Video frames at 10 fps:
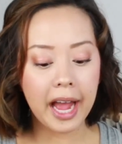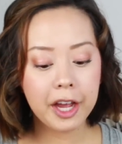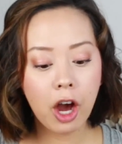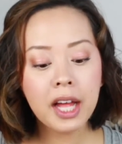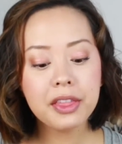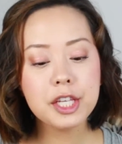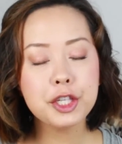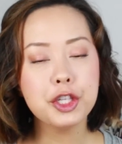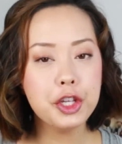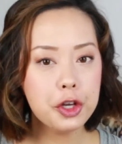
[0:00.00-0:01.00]
I got
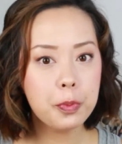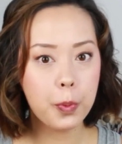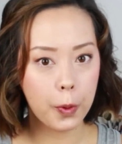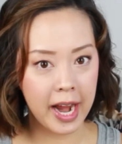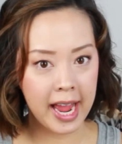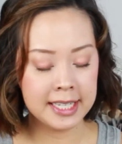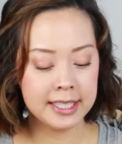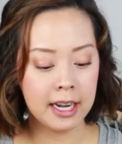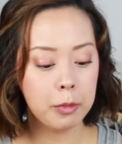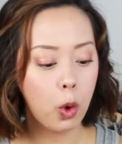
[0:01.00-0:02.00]
this new brand,
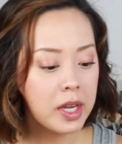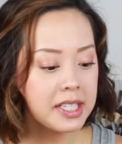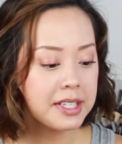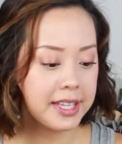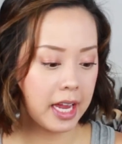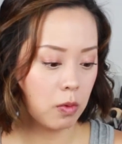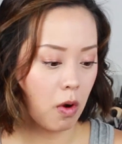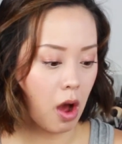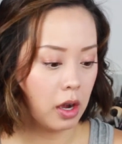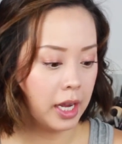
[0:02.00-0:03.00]
and I'm going to say it
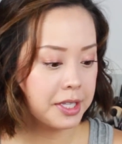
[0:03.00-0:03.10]
wrong.